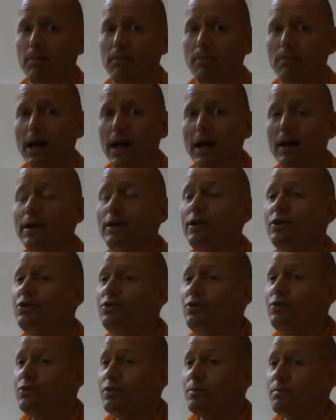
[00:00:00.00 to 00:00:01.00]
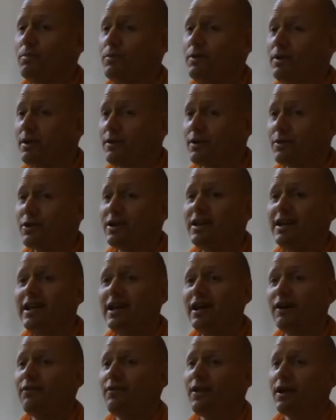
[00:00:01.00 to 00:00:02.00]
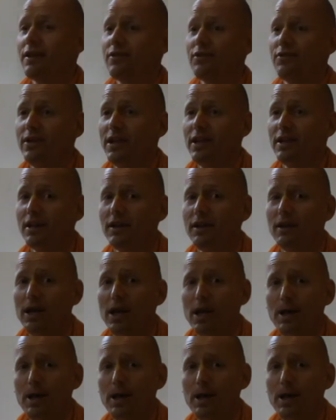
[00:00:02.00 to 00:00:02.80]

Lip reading: By kriya phalatvena,